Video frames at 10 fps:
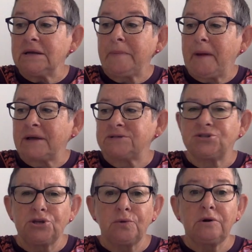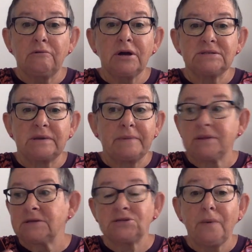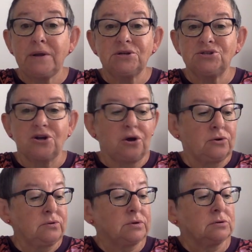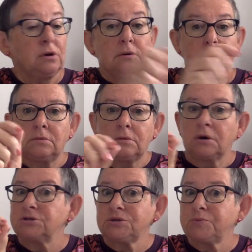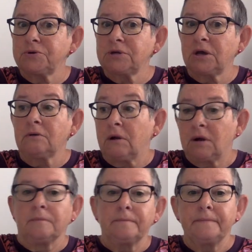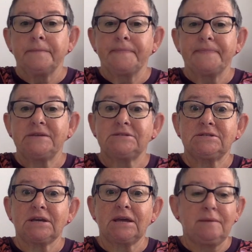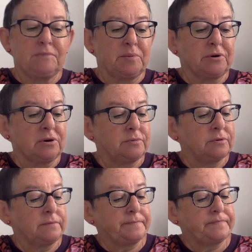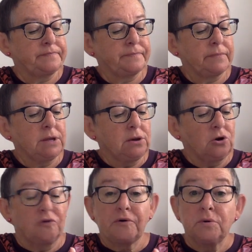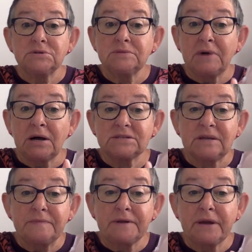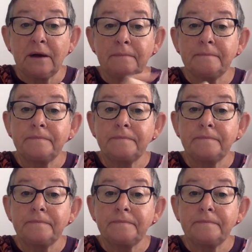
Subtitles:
a passage and you want to write something and there's nowhere to journal, you think, I'll just put a note and I'll stick it in my Bible. Or if I want to mark something up,